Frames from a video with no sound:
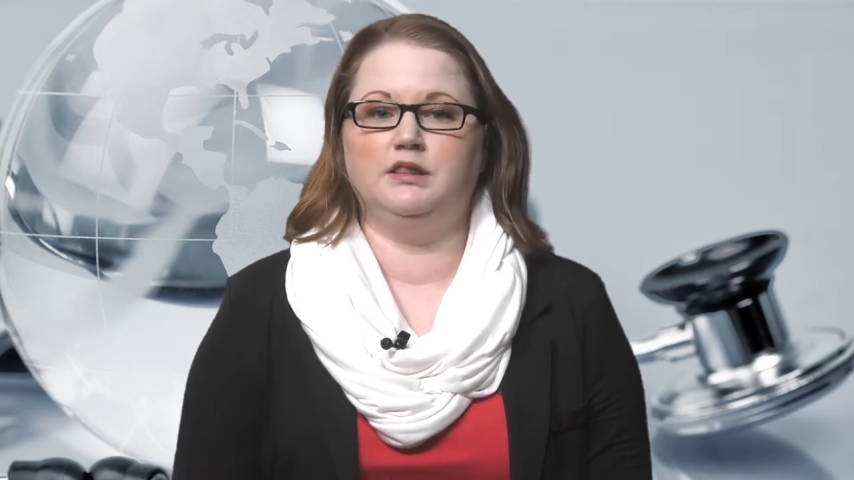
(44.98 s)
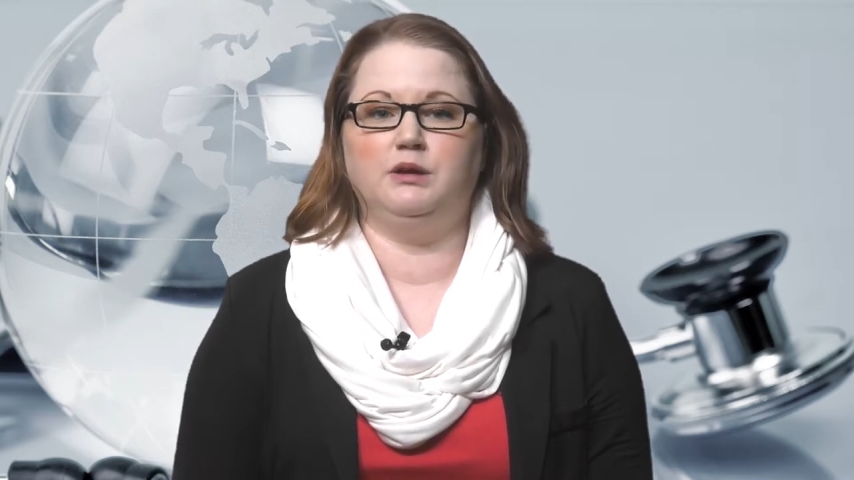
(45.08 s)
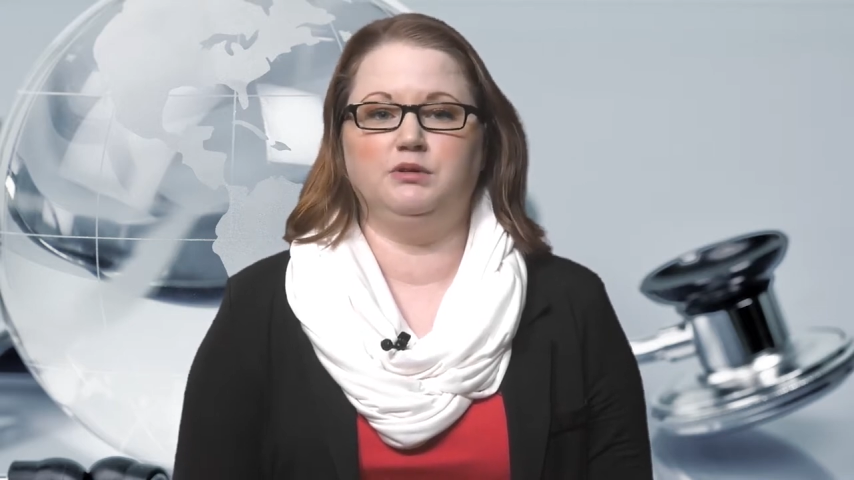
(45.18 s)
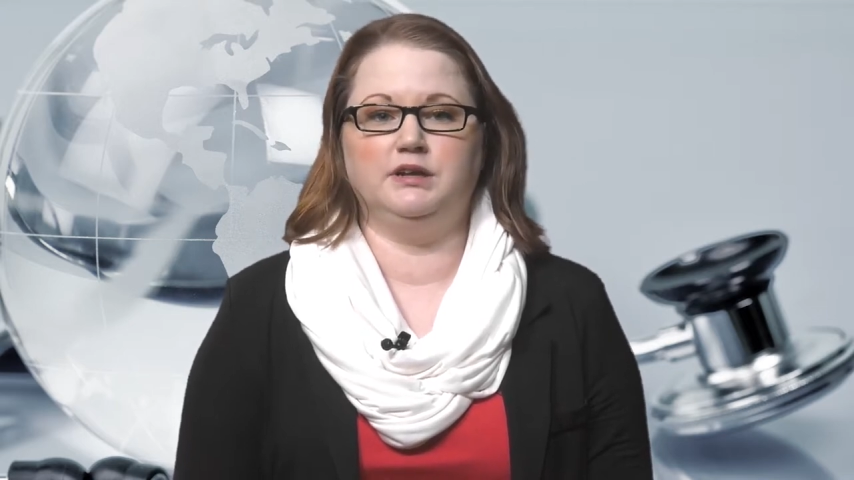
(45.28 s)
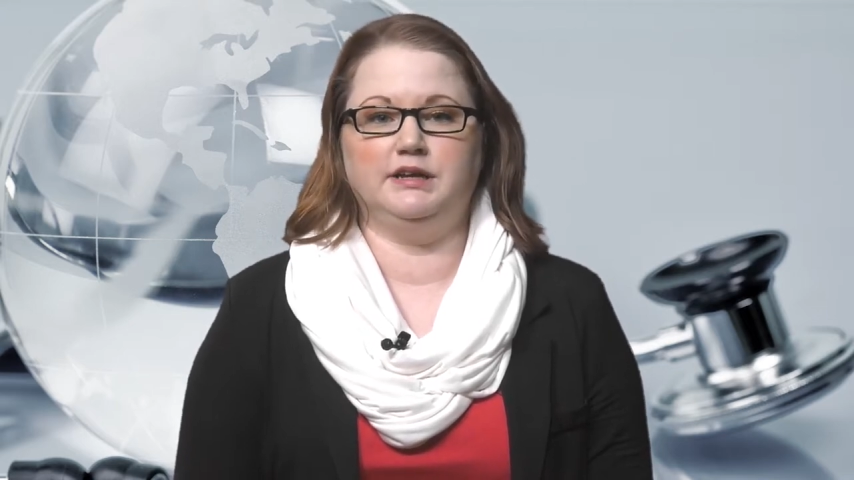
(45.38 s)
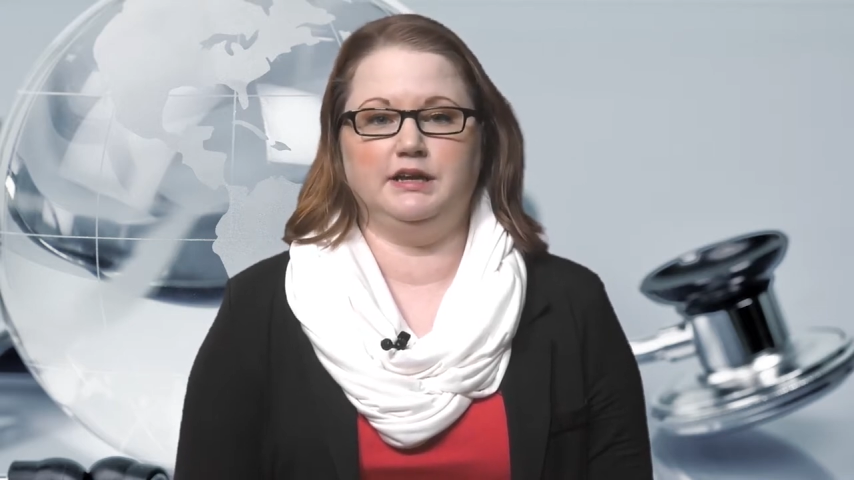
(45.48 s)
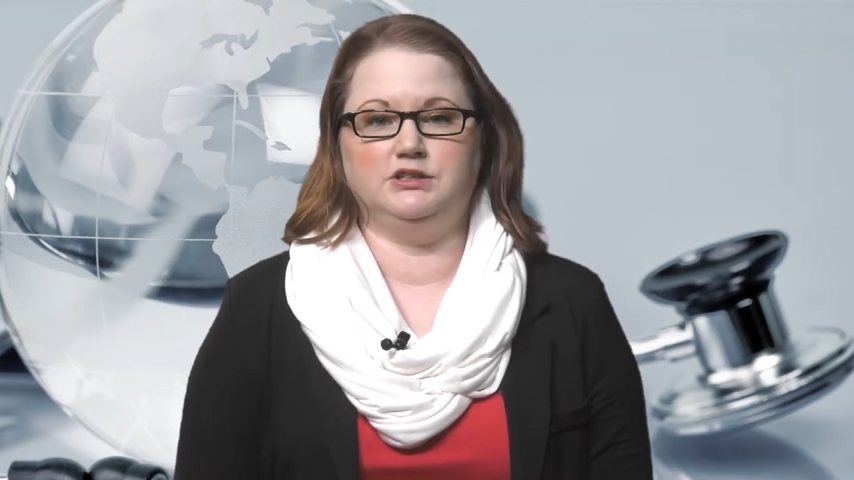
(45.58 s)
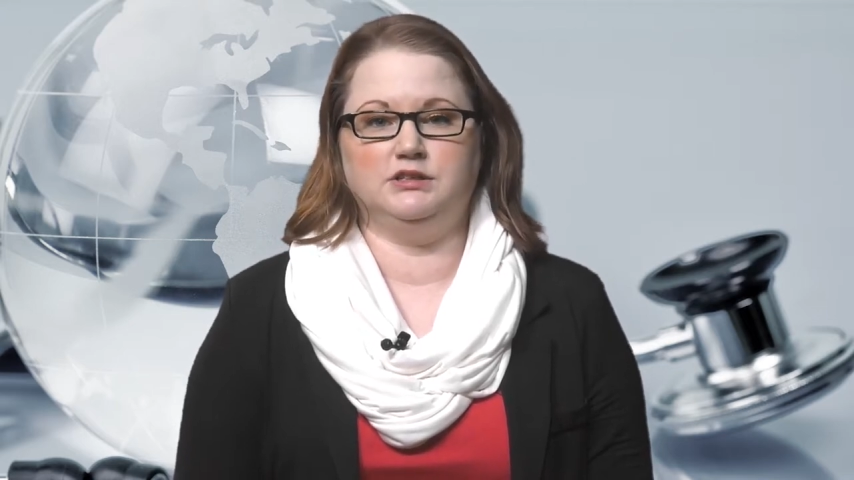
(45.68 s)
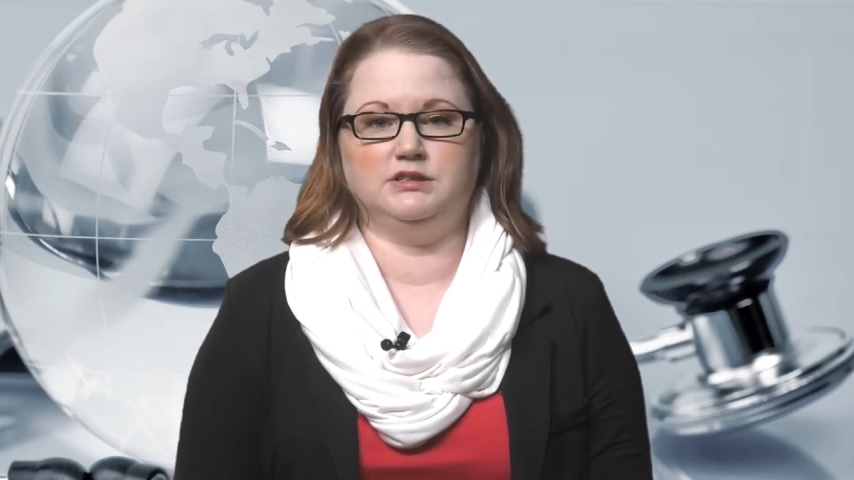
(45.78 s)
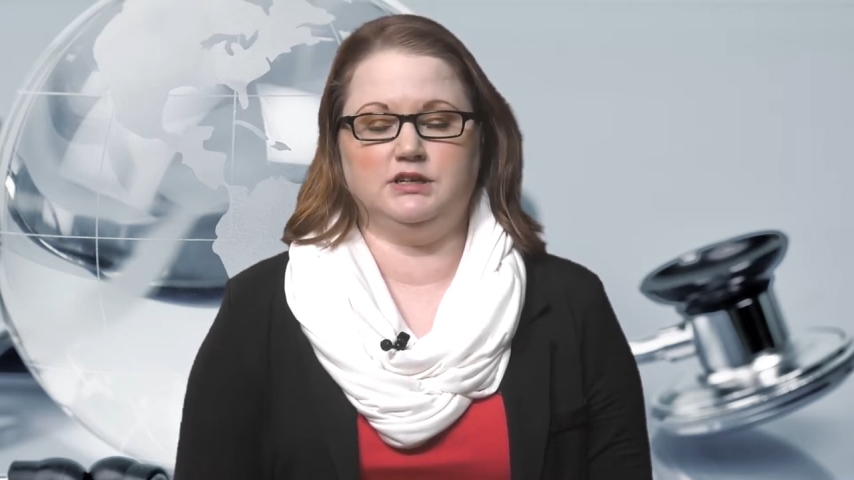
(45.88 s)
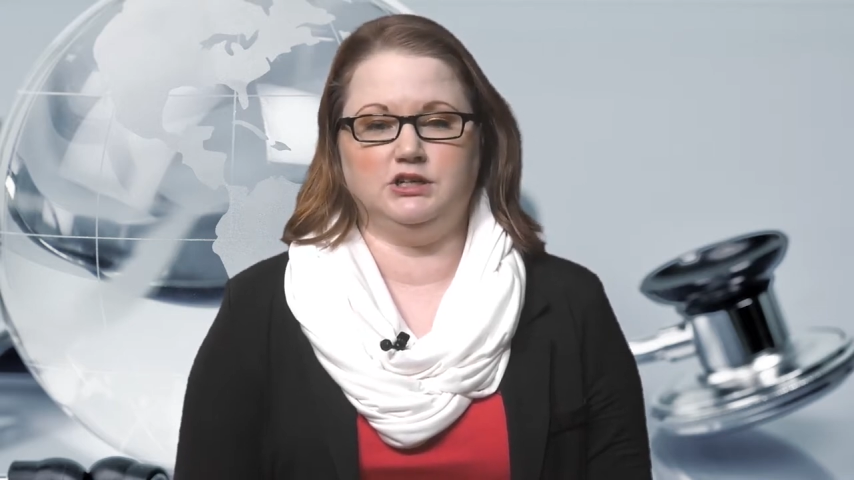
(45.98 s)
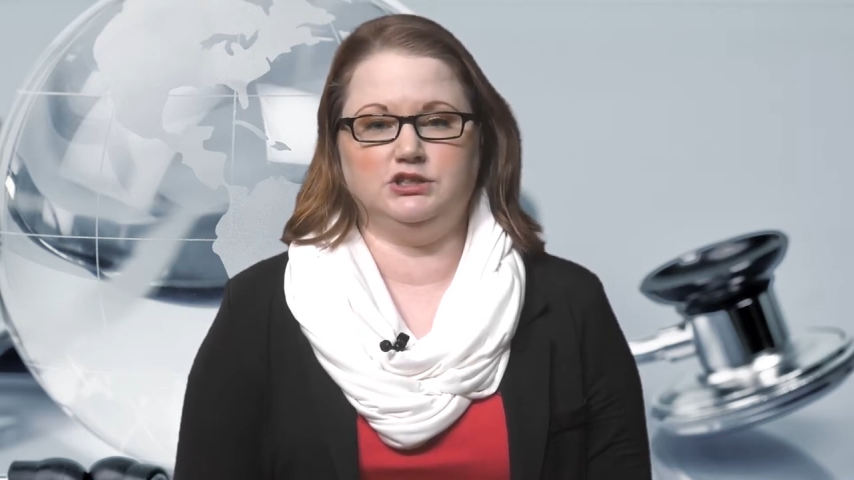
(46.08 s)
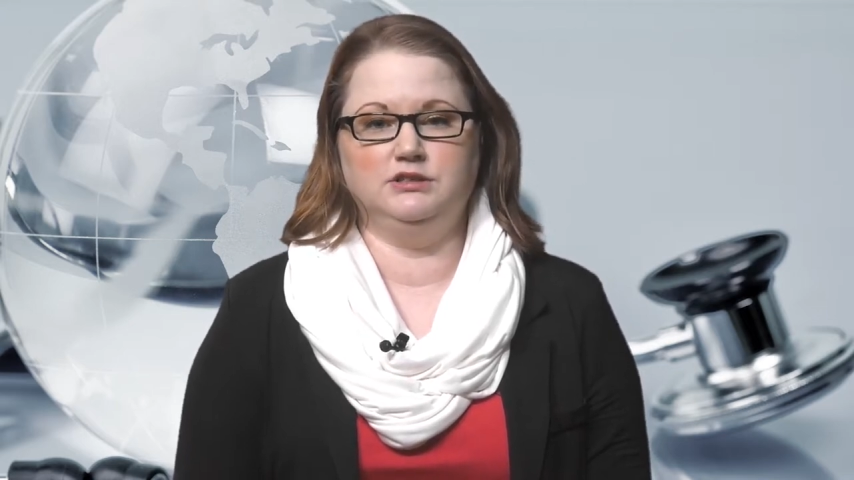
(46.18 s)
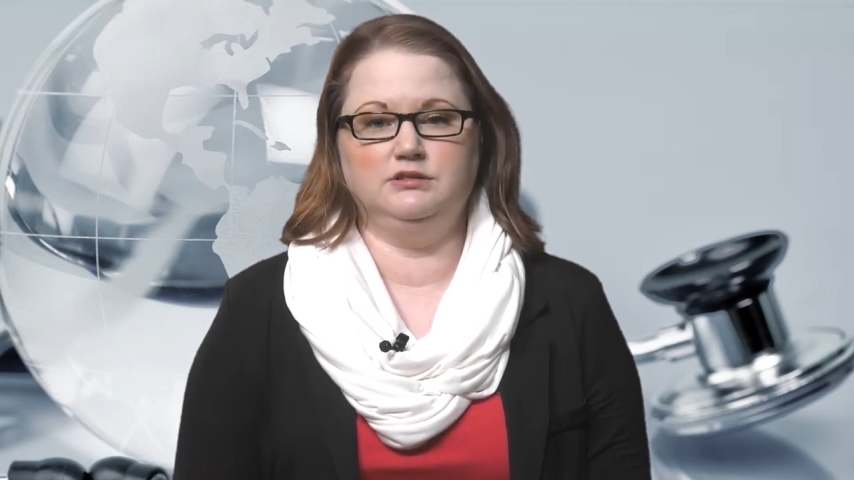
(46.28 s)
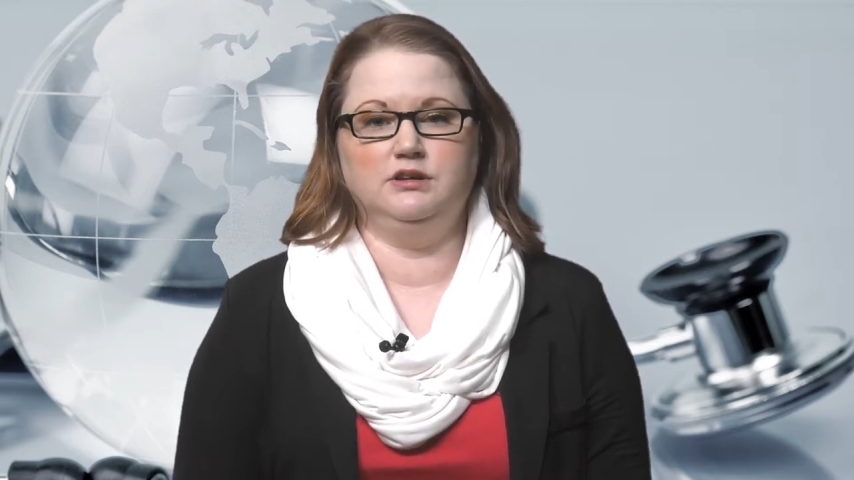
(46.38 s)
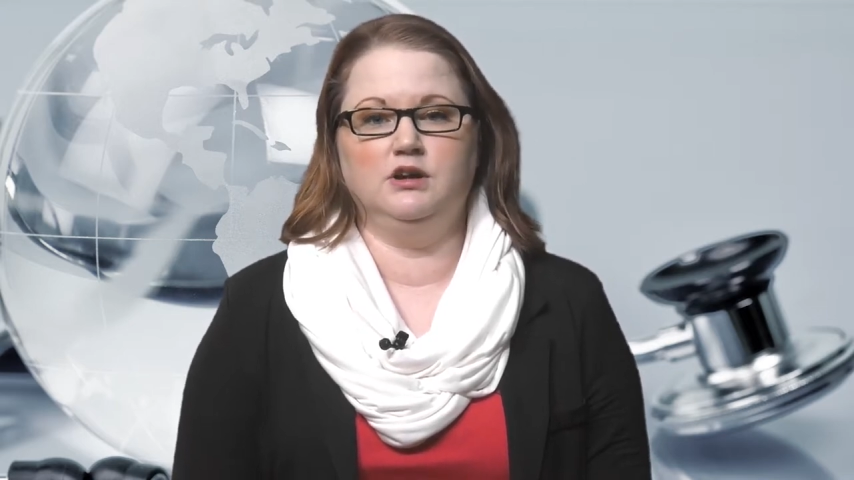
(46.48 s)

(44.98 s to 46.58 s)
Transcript: They will engage in discussion,